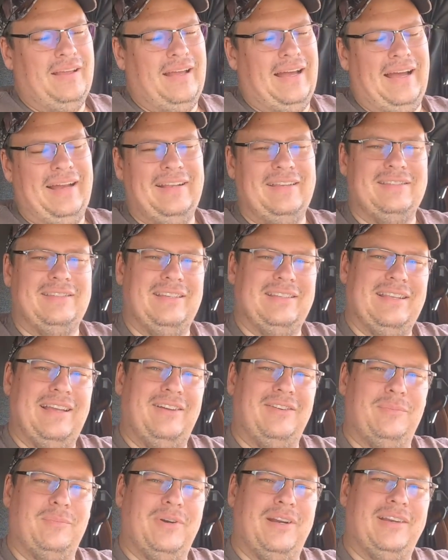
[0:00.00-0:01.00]
I didn't sit
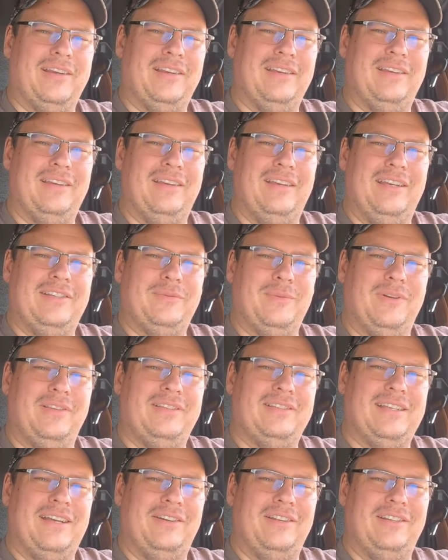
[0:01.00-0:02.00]
down and break each one of
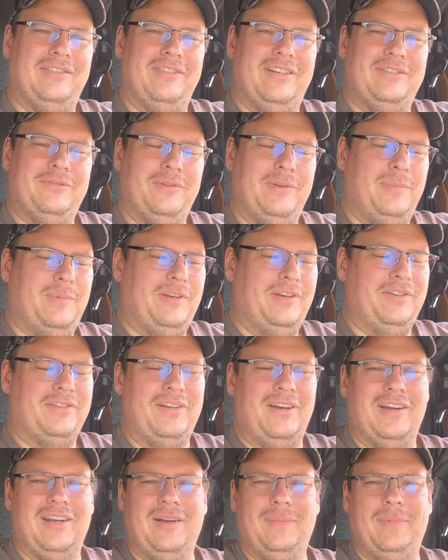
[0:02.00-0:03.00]
these down individually, but you're
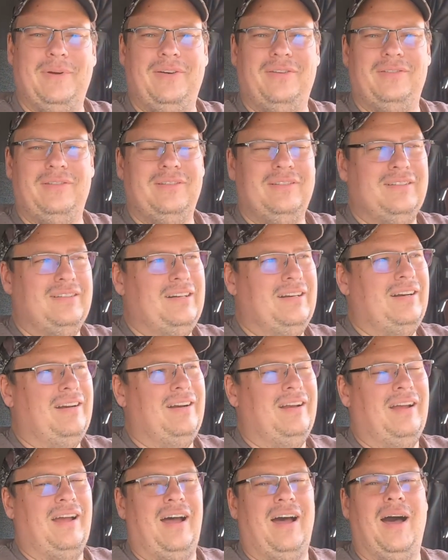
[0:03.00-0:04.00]
talking about
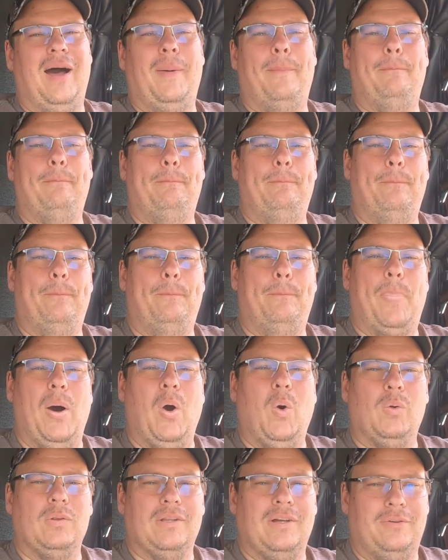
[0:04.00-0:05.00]
a
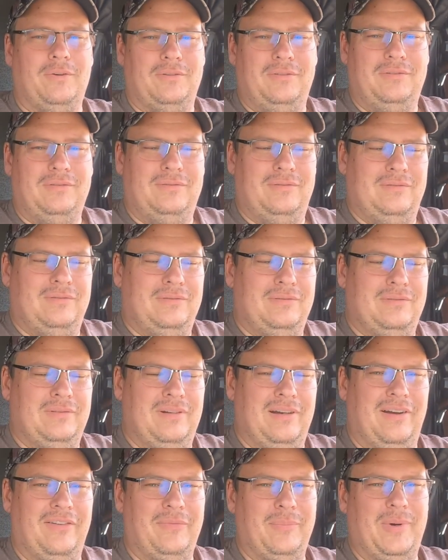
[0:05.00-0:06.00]
boatload
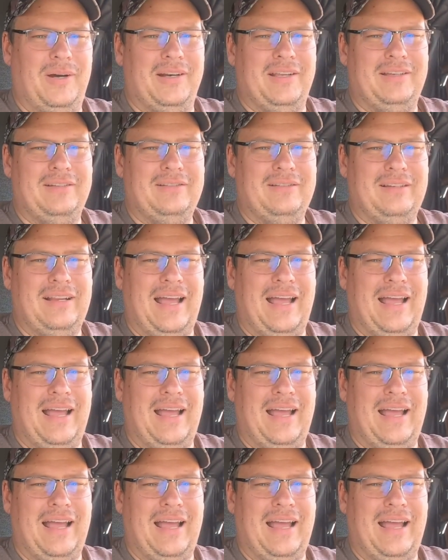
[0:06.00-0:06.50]
of money.